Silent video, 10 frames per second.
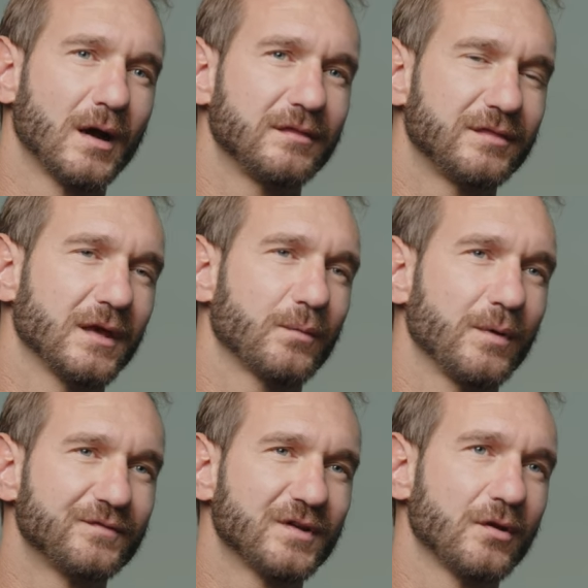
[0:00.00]
I think
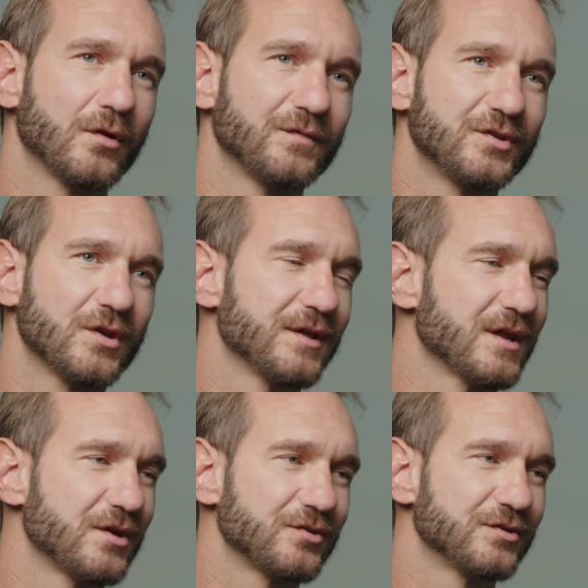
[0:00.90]
we've done over
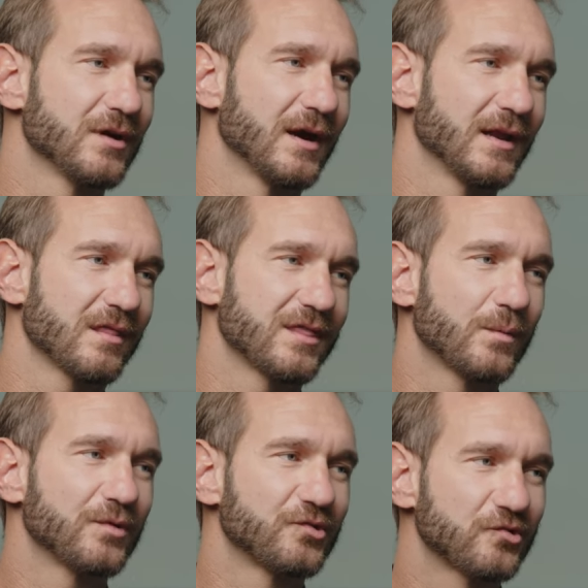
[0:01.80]
990. I think we